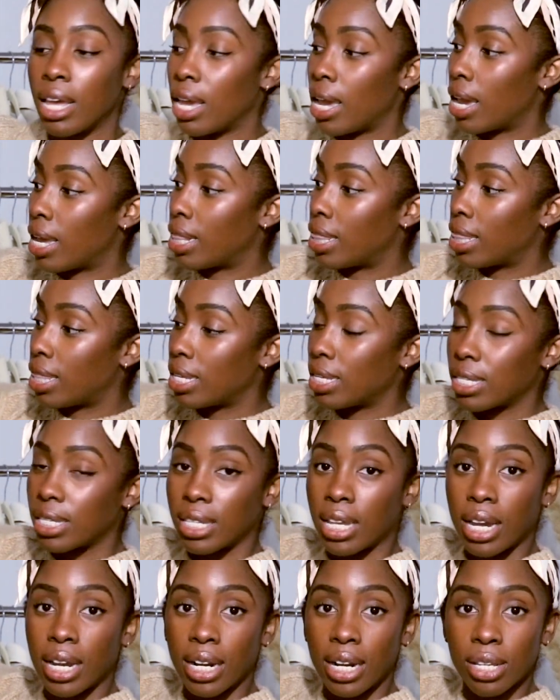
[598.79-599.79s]
and this
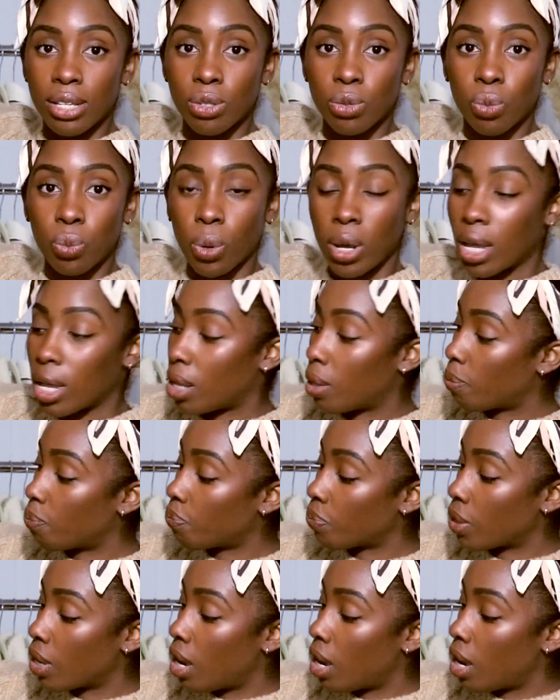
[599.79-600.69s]
side as well.